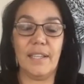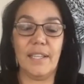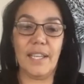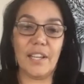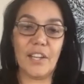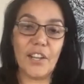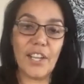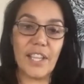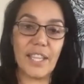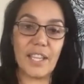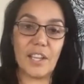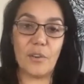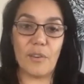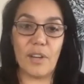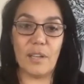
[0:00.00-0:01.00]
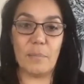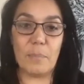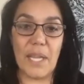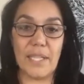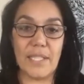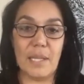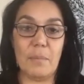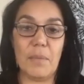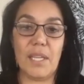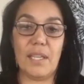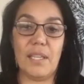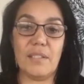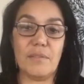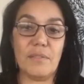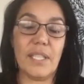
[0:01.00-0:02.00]
Now, I know the corona pandemic
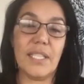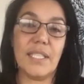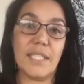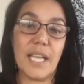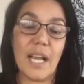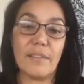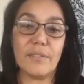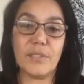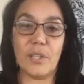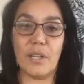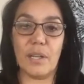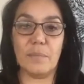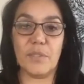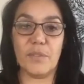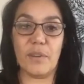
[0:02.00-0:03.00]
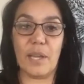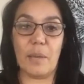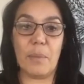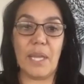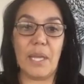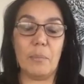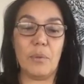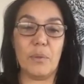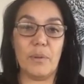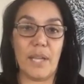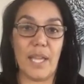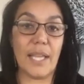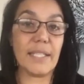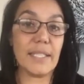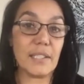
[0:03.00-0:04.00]
is really tough times for our people
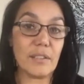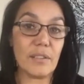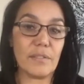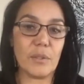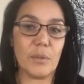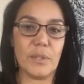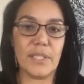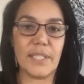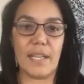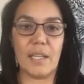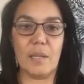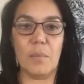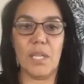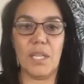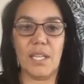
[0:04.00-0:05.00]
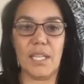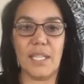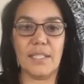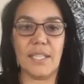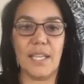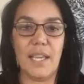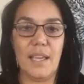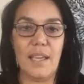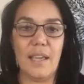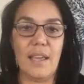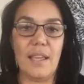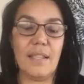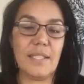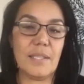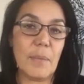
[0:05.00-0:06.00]
and, of course, our communities,
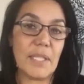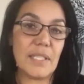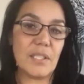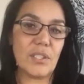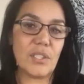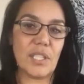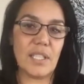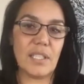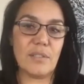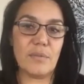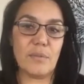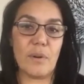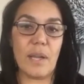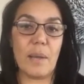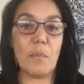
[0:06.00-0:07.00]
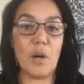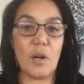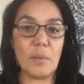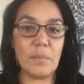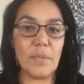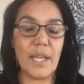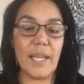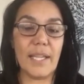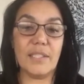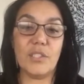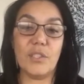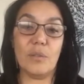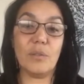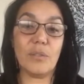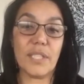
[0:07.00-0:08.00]
and this message is for our mob, and
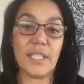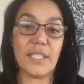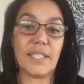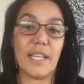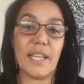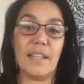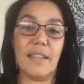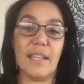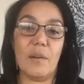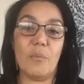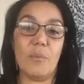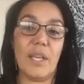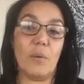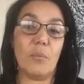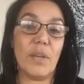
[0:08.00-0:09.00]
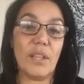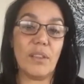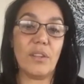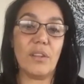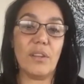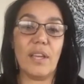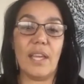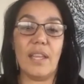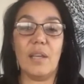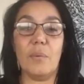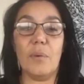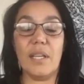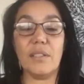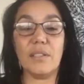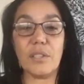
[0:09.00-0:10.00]
to also say that we are with you and that
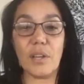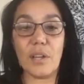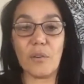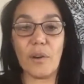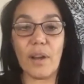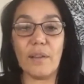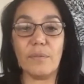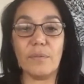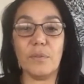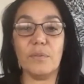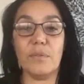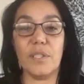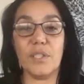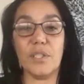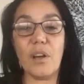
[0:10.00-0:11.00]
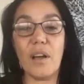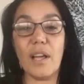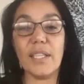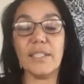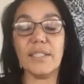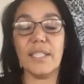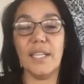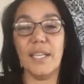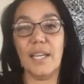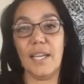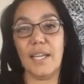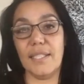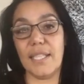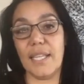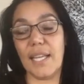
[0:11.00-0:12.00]
we are so grateful for the tireless
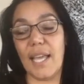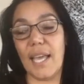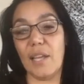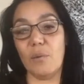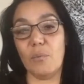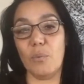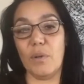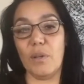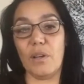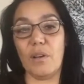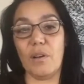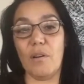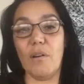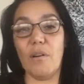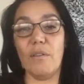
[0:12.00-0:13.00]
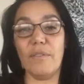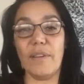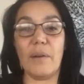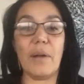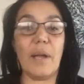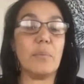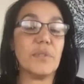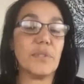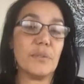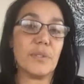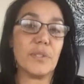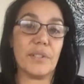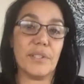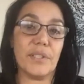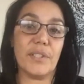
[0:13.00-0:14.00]
and dedicated work of our Aboriginal
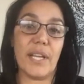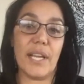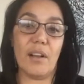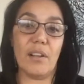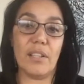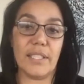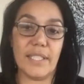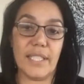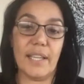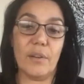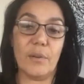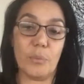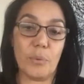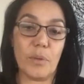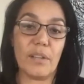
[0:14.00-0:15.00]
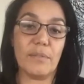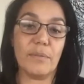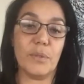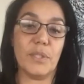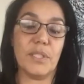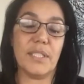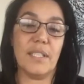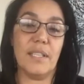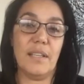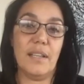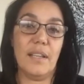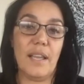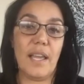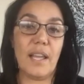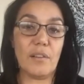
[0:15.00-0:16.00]
Torres Strait Islander health workforce
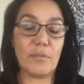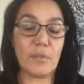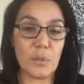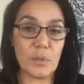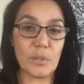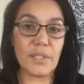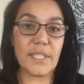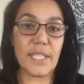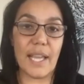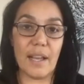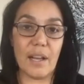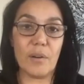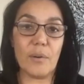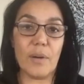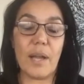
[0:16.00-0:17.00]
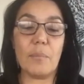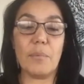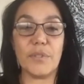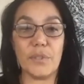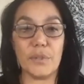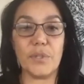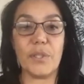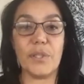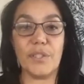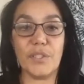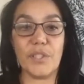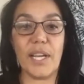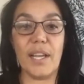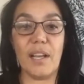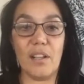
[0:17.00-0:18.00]
and, of course, our Aboriginal Torres
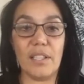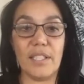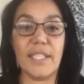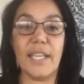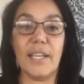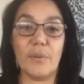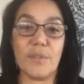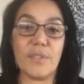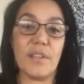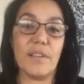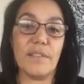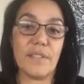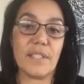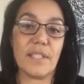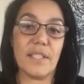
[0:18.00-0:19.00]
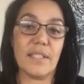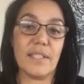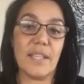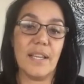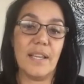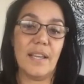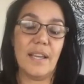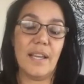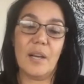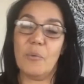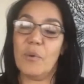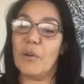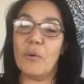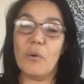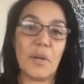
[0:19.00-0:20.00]
Strait Islander health services.
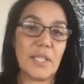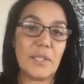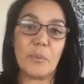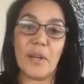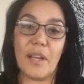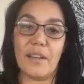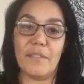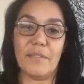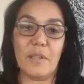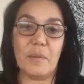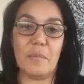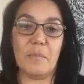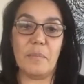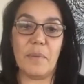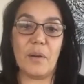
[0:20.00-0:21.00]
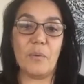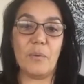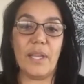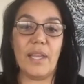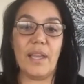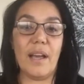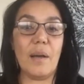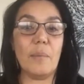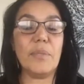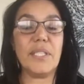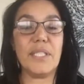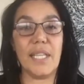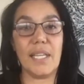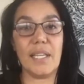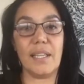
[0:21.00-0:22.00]
We're always proud of them, but we are
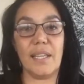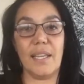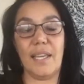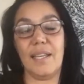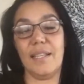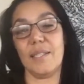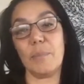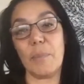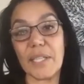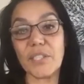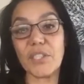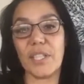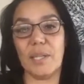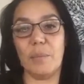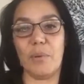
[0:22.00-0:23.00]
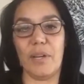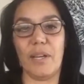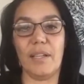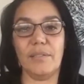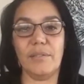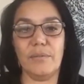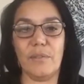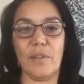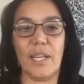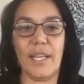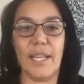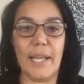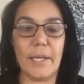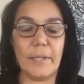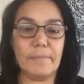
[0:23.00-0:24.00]
particularly and especially proud right
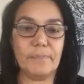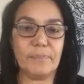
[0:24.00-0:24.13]
now.